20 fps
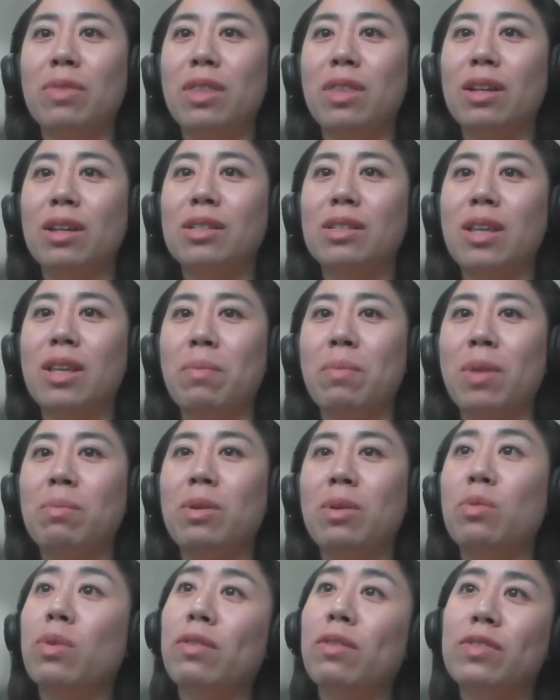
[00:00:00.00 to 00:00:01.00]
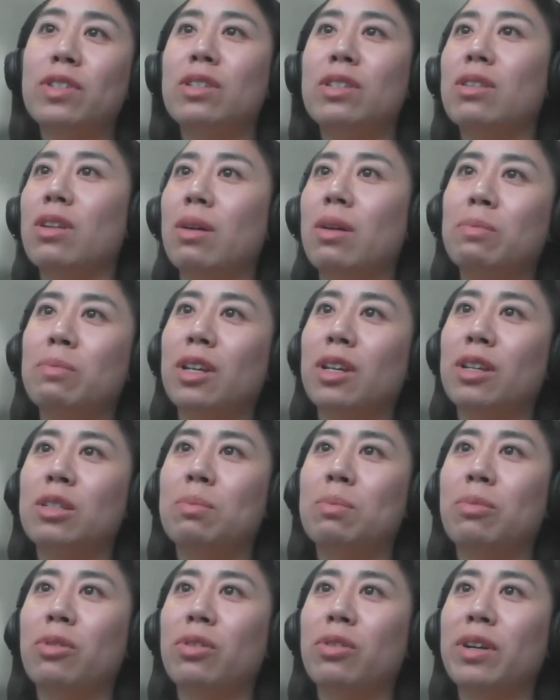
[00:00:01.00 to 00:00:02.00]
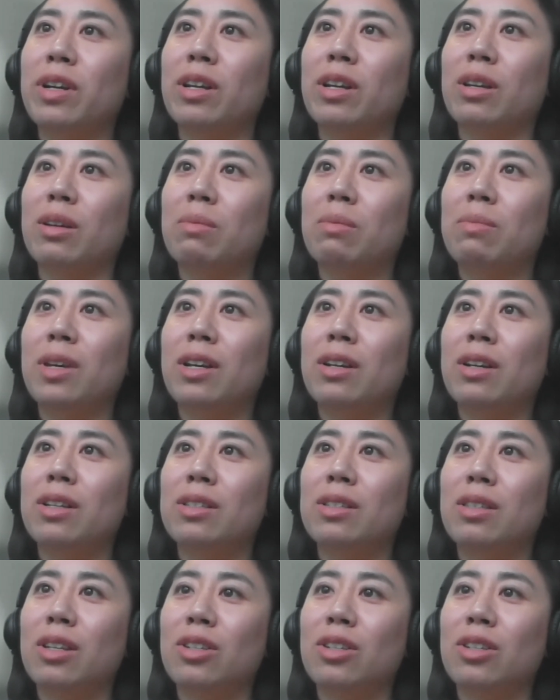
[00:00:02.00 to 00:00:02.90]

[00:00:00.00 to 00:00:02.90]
things that maybe we've stopped exploring because